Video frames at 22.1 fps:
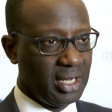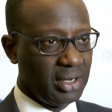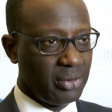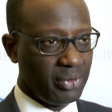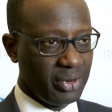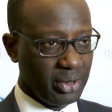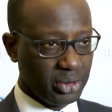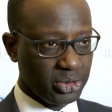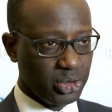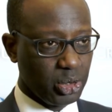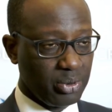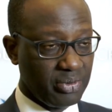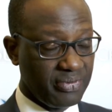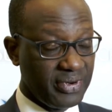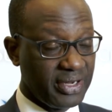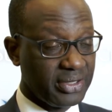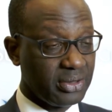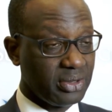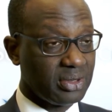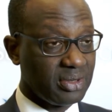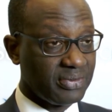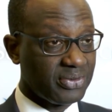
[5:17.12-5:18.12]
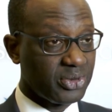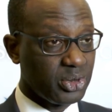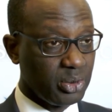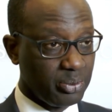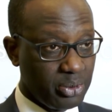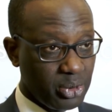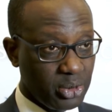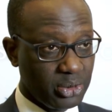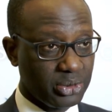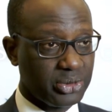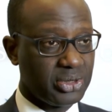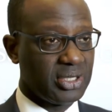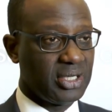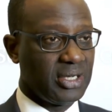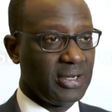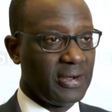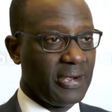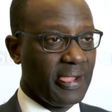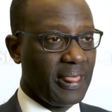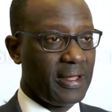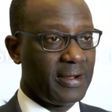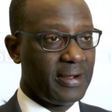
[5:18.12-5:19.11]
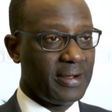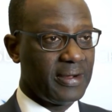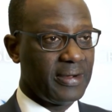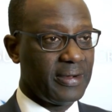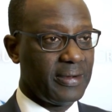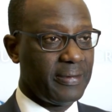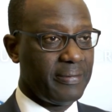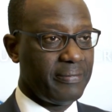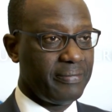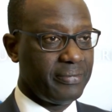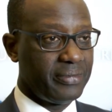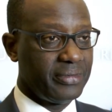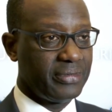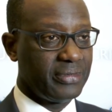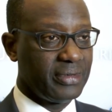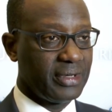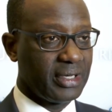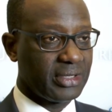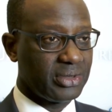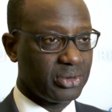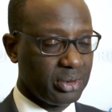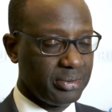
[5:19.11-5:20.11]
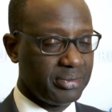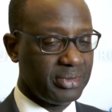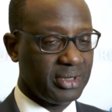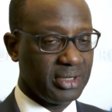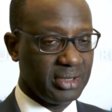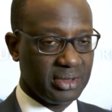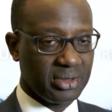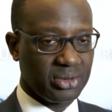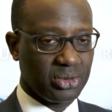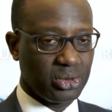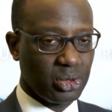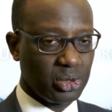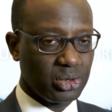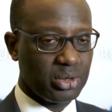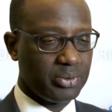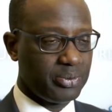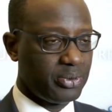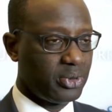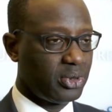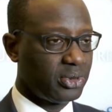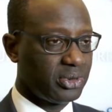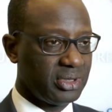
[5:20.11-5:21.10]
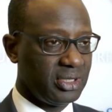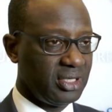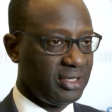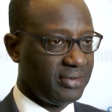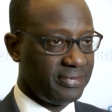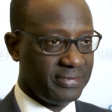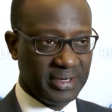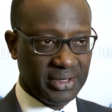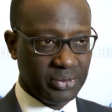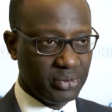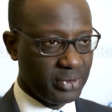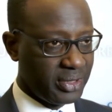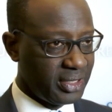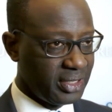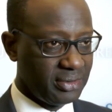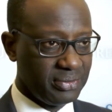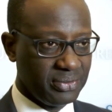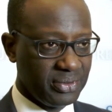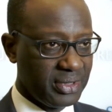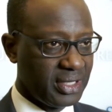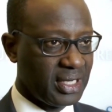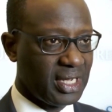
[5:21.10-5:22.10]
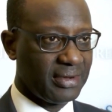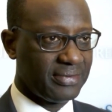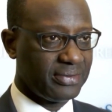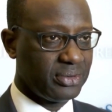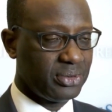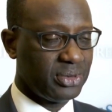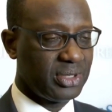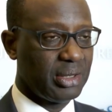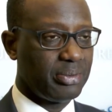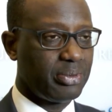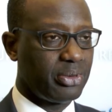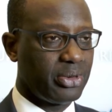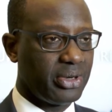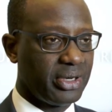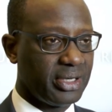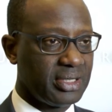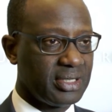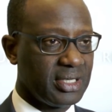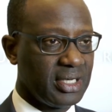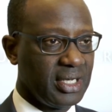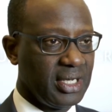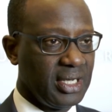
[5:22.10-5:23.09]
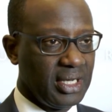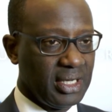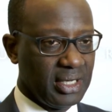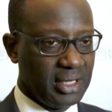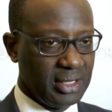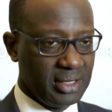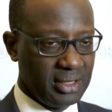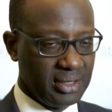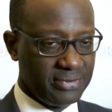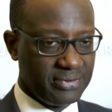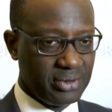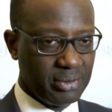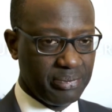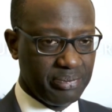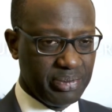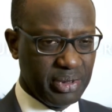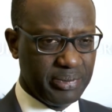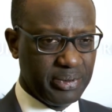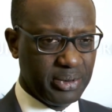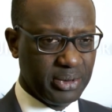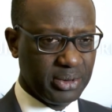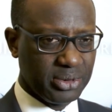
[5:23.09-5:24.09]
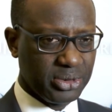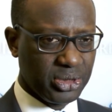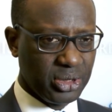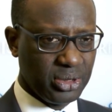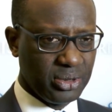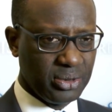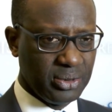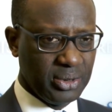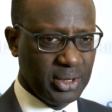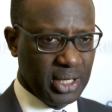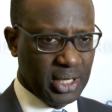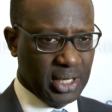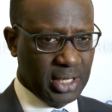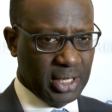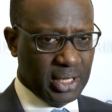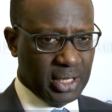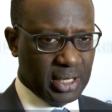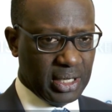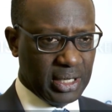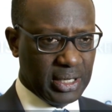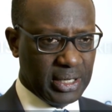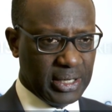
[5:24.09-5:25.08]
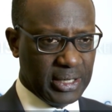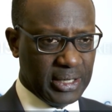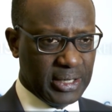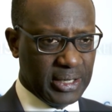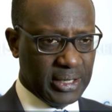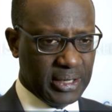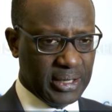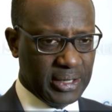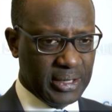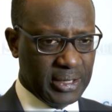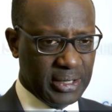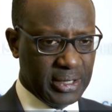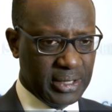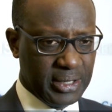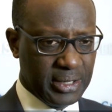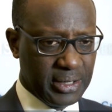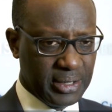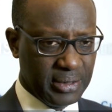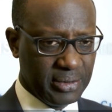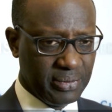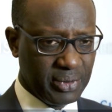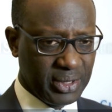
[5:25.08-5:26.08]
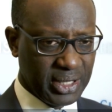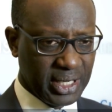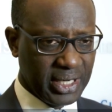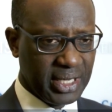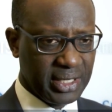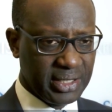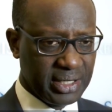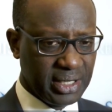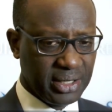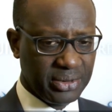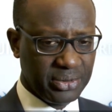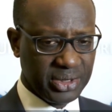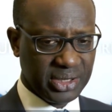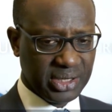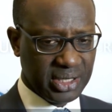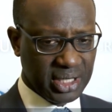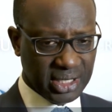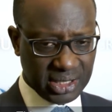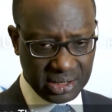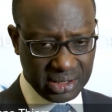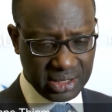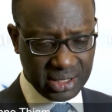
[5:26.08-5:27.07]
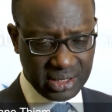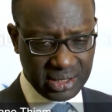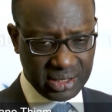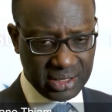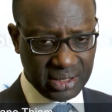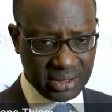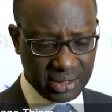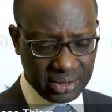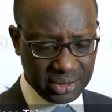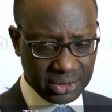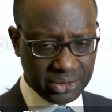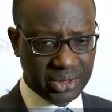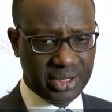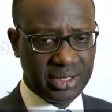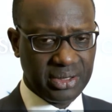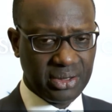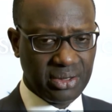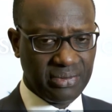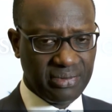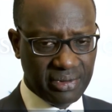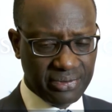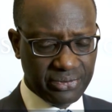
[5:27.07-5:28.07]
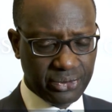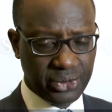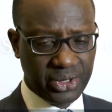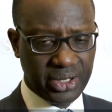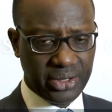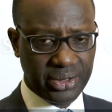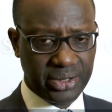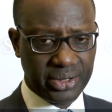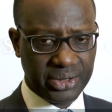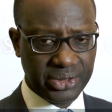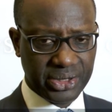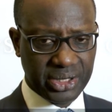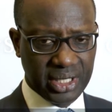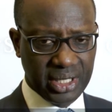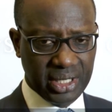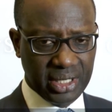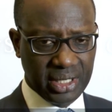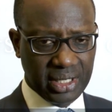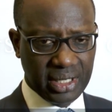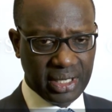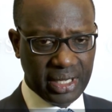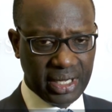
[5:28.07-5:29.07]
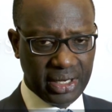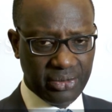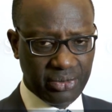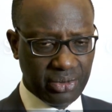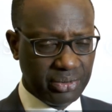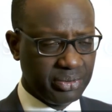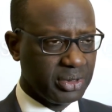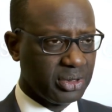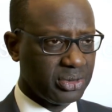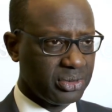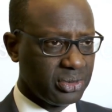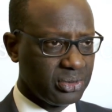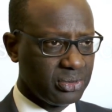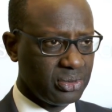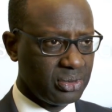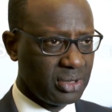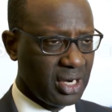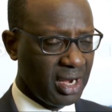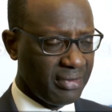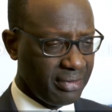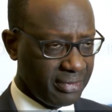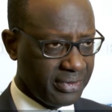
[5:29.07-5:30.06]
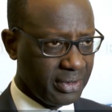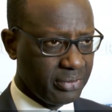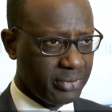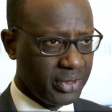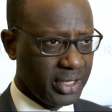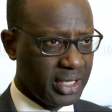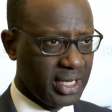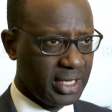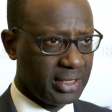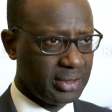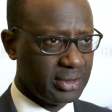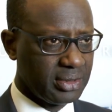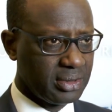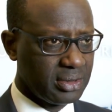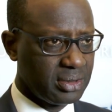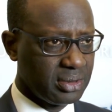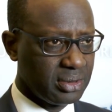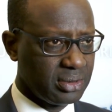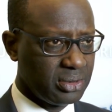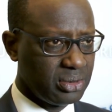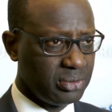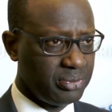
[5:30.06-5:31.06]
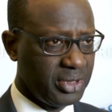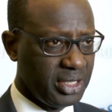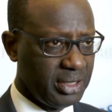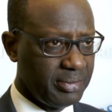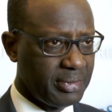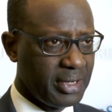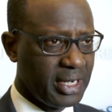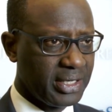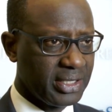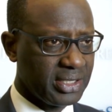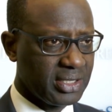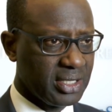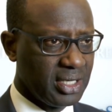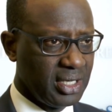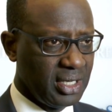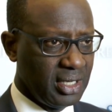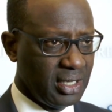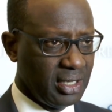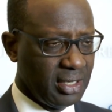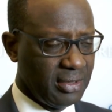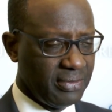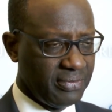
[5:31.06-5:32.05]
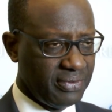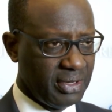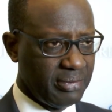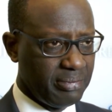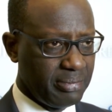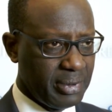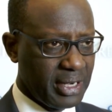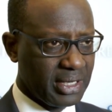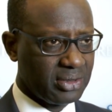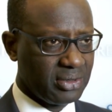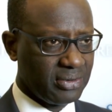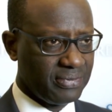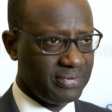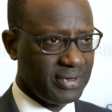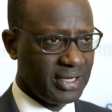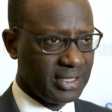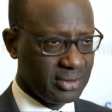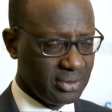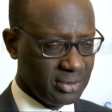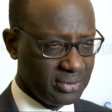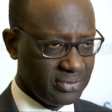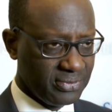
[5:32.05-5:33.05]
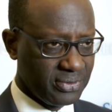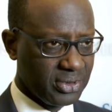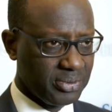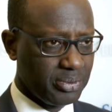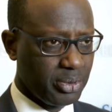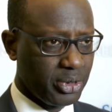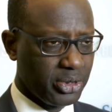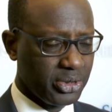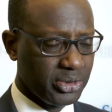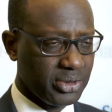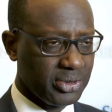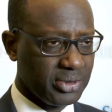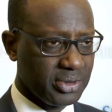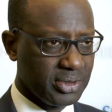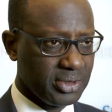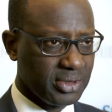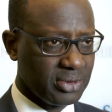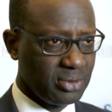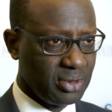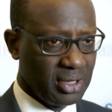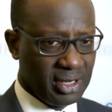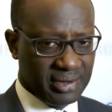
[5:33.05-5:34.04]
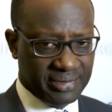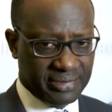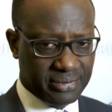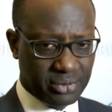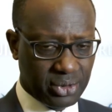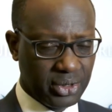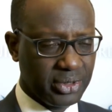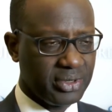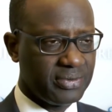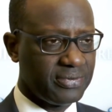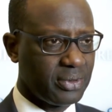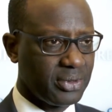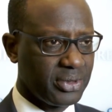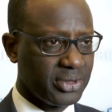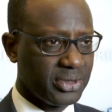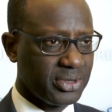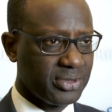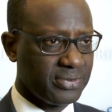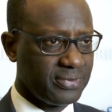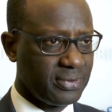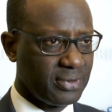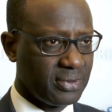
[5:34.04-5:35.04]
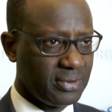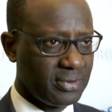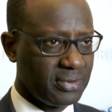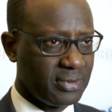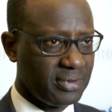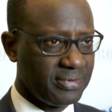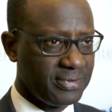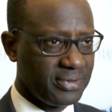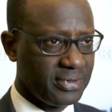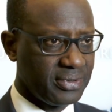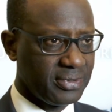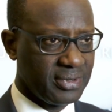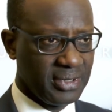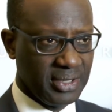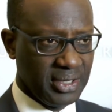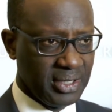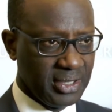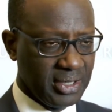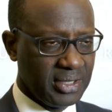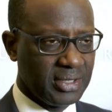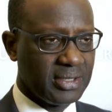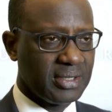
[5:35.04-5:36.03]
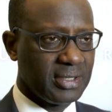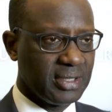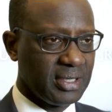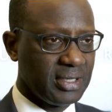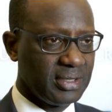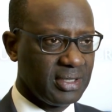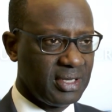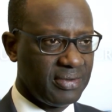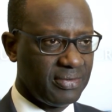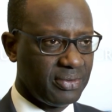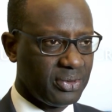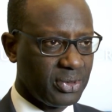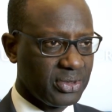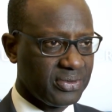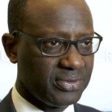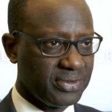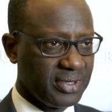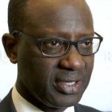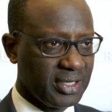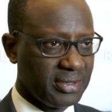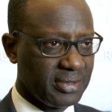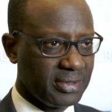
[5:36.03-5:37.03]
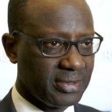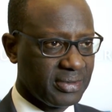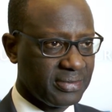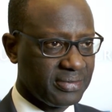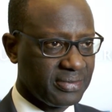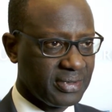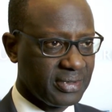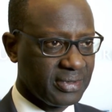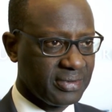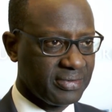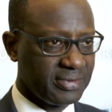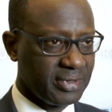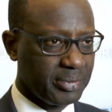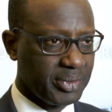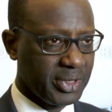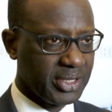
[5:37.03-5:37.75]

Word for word: We also provide a lot of support, um, extremely strong support if and when we have to separate uh, from people. So uh, what I can tell you is, yes, sixteen hundred over three years, and we will do everything we can to, to minimize the impact of that on those persons who have worked for us for often and given us their, their, their